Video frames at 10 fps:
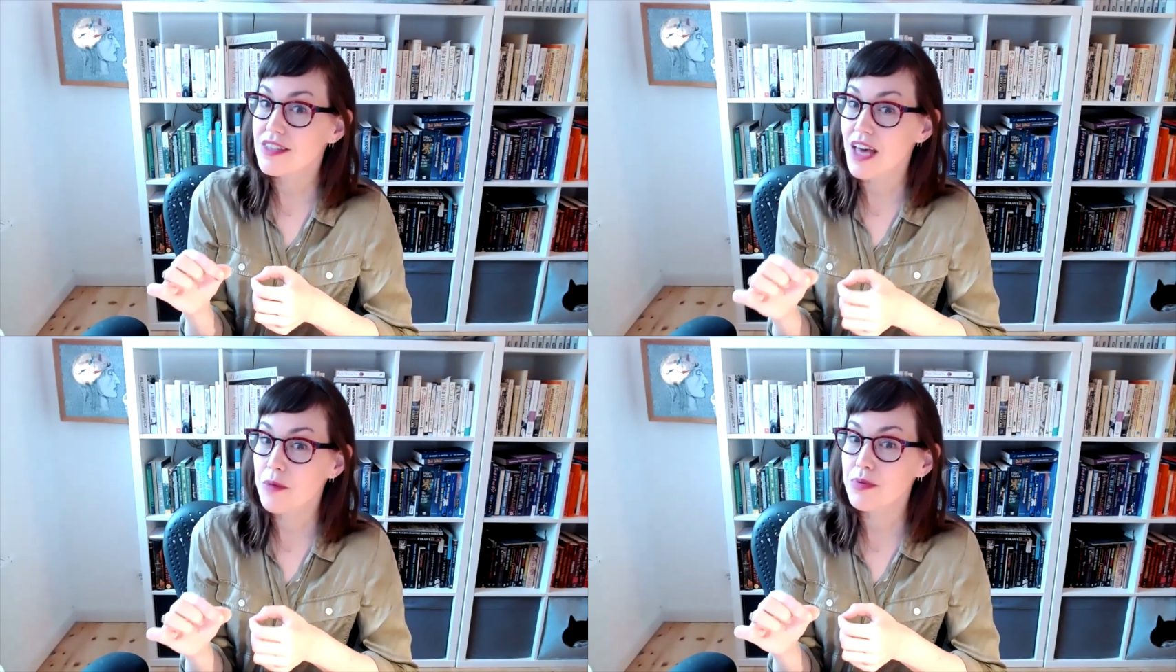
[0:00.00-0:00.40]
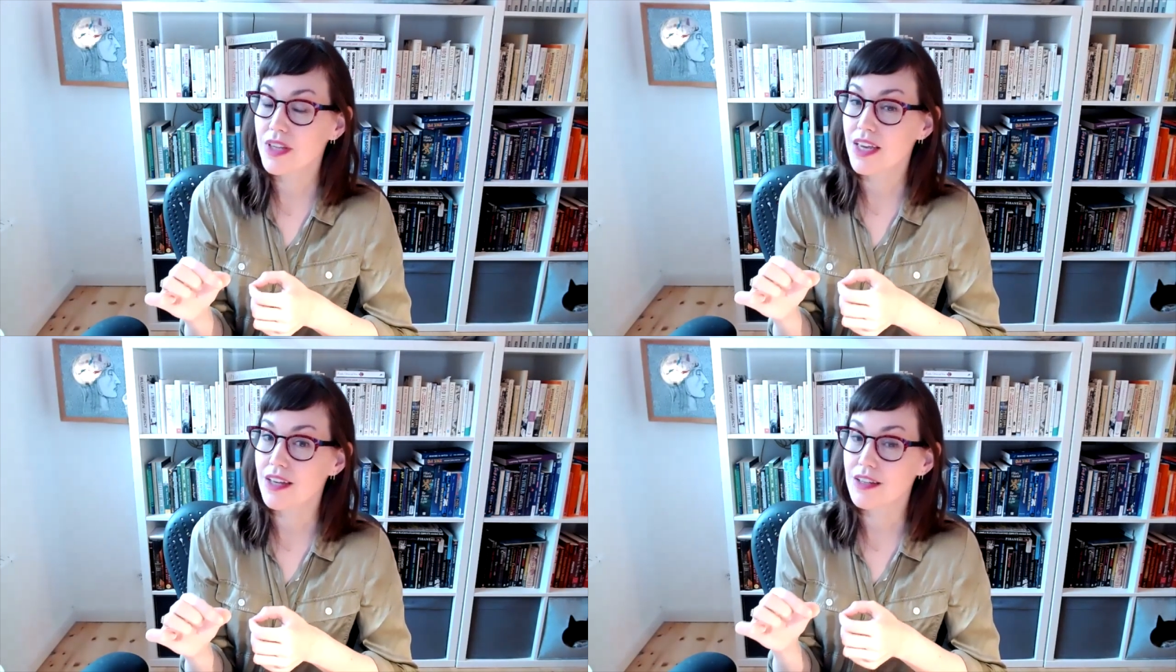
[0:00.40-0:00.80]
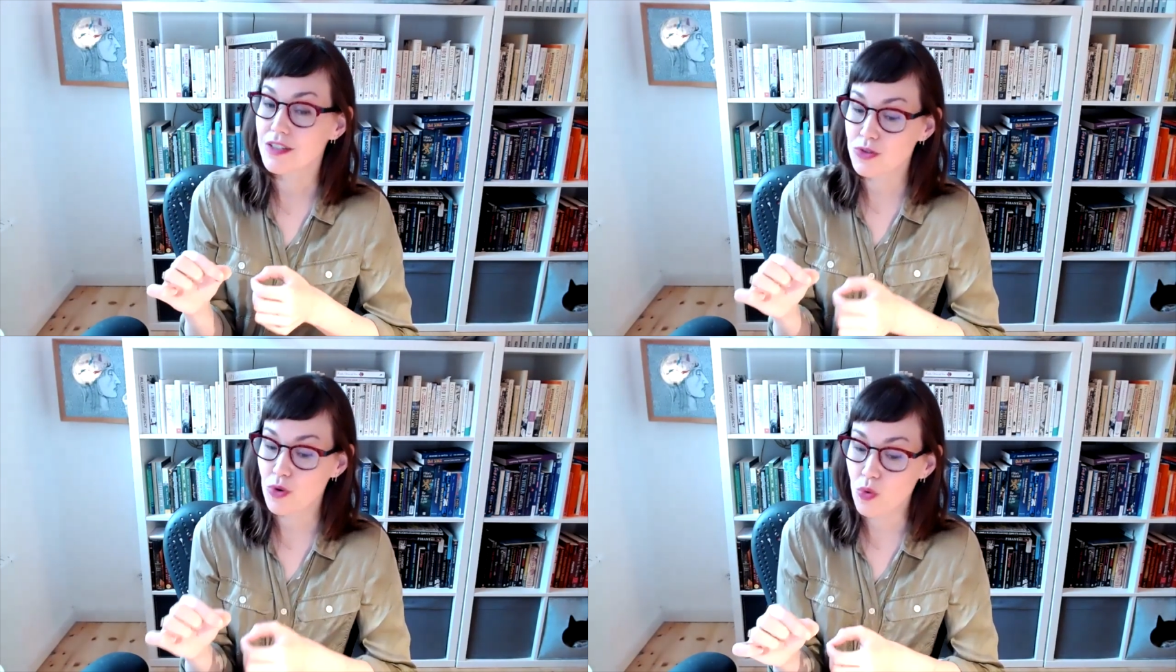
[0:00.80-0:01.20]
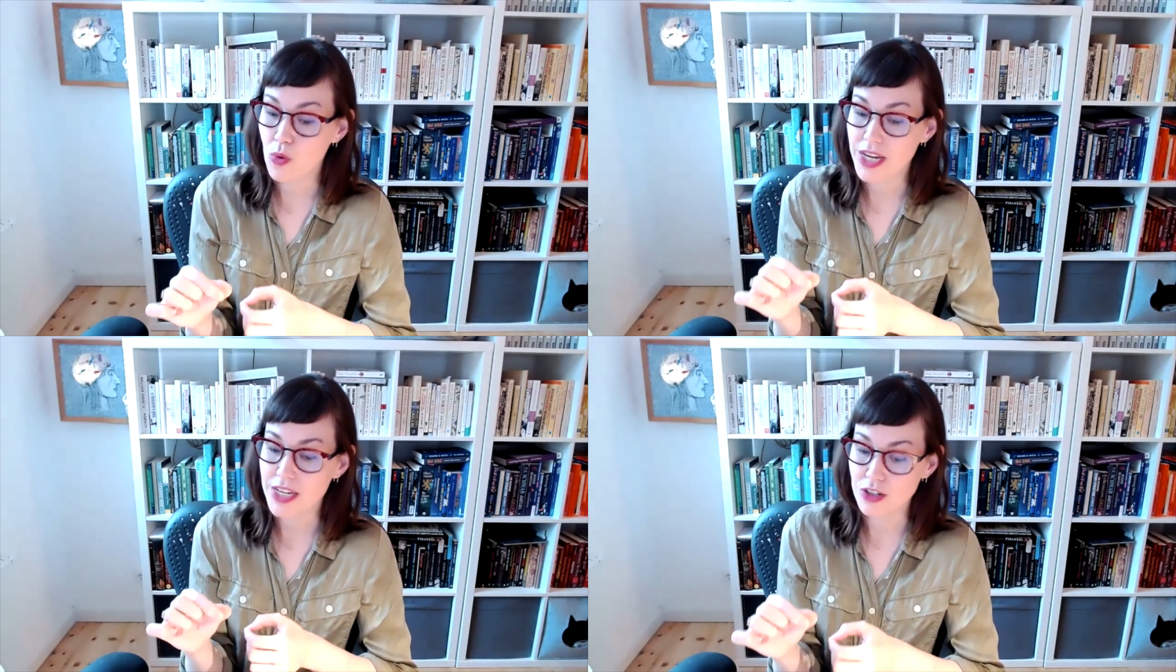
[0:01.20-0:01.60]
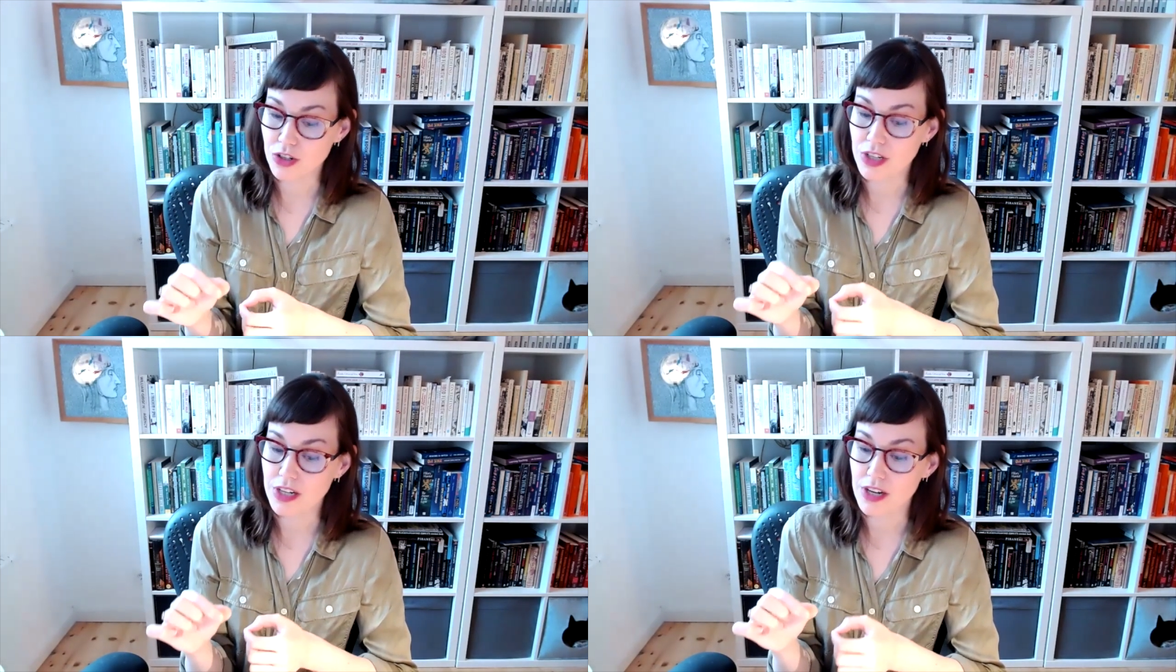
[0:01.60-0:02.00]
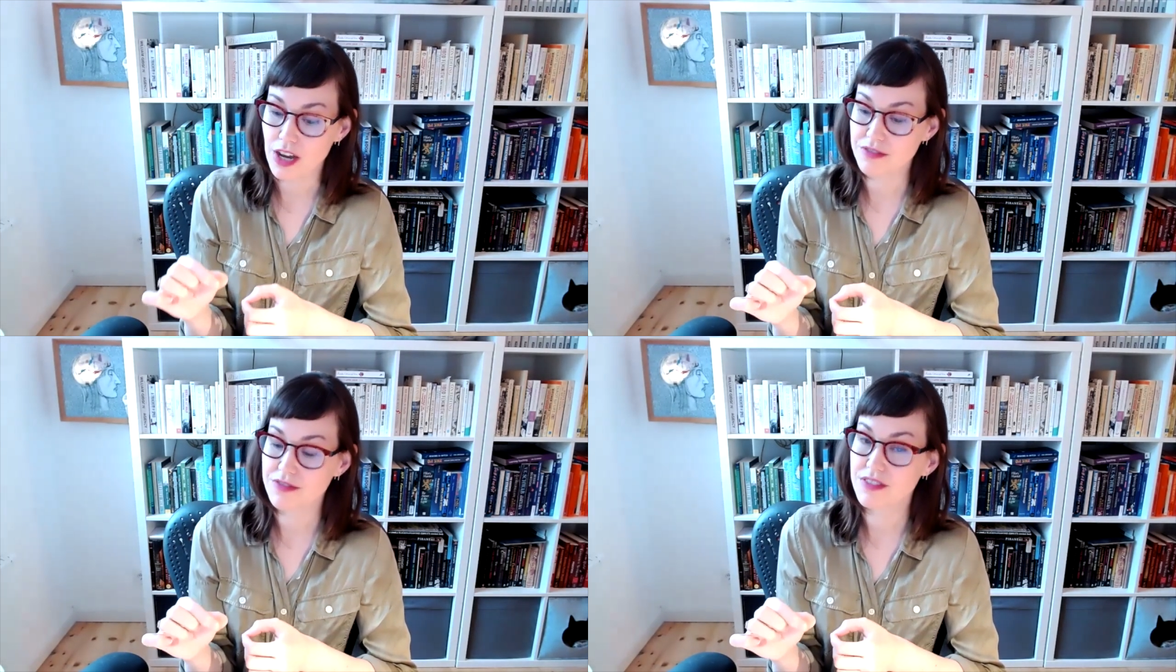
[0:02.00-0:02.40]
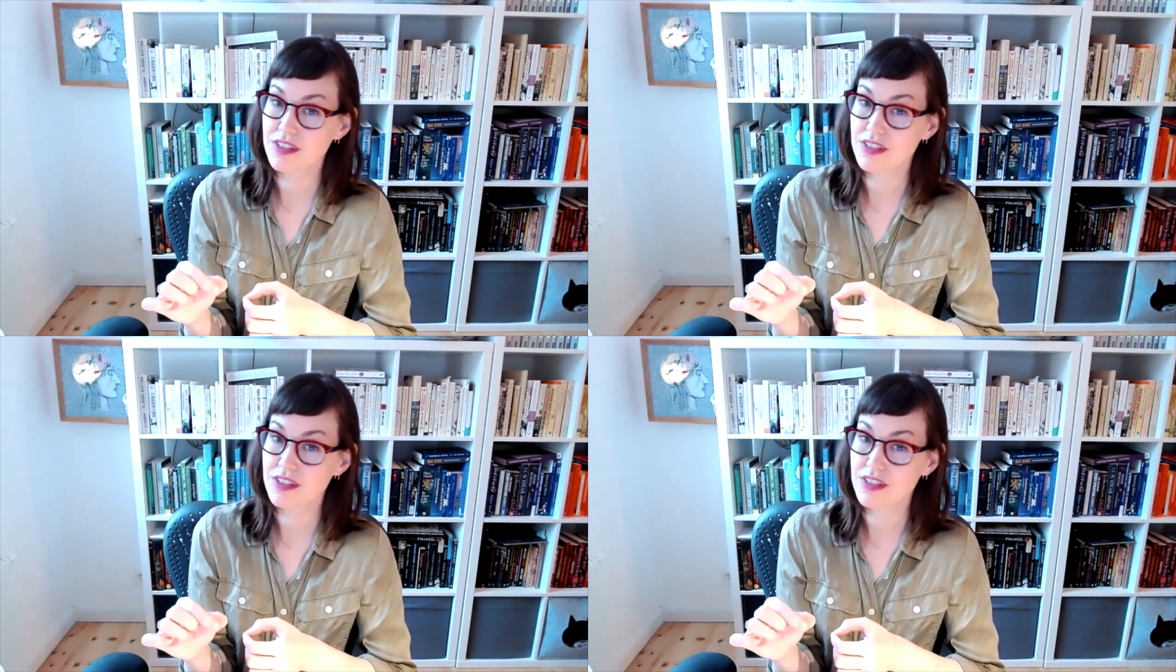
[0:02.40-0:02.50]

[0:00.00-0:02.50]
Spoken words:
that plan is quite good enough.